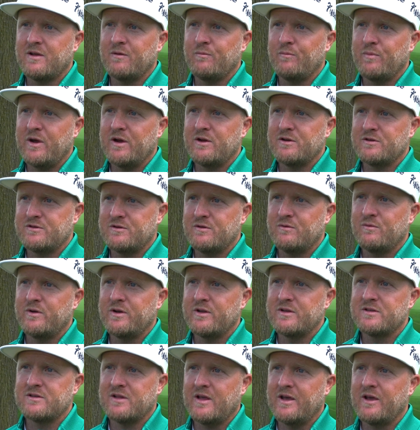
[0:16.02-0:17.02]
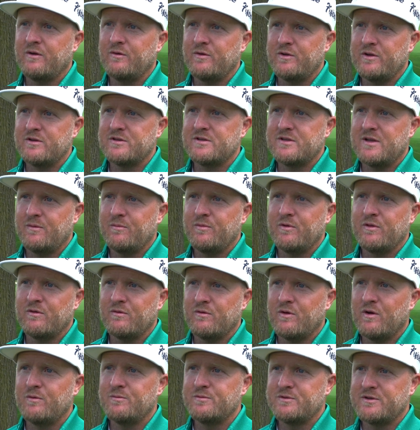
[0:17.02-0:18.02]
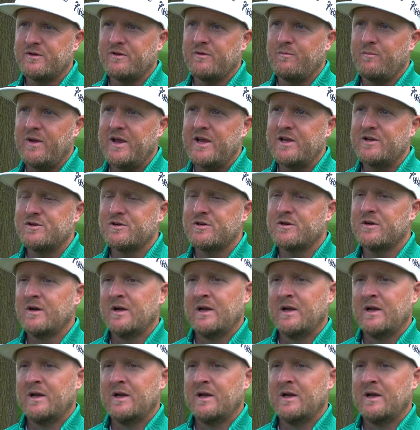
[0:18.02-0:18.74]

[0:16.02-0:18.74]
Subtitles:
compares to what it's like when you step in the ropes at a major,